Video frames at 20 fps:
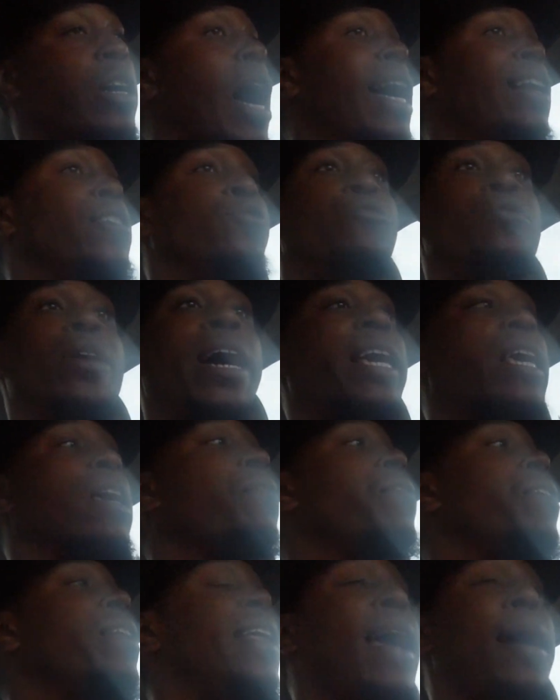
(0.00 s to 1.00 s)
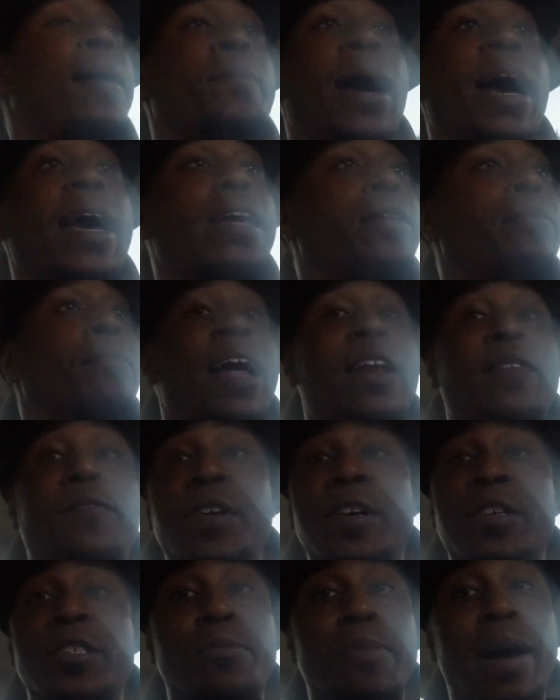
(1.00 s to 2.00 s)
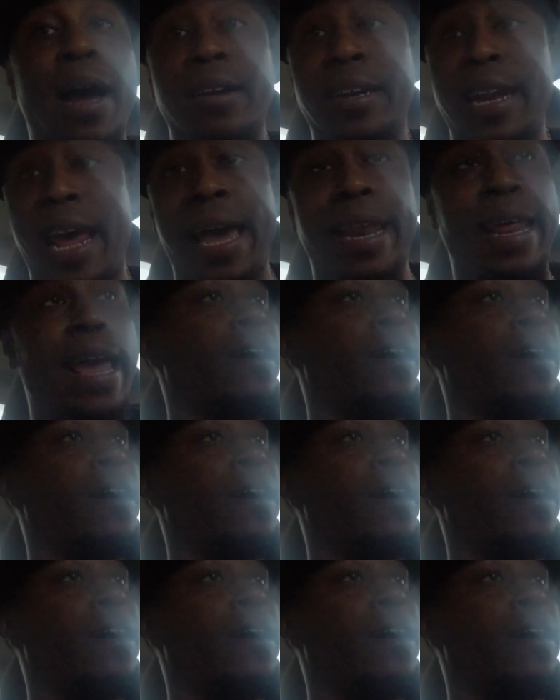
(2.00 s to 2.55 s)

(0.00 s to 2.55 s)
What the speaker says: I do not give a damn how anybody feels about that.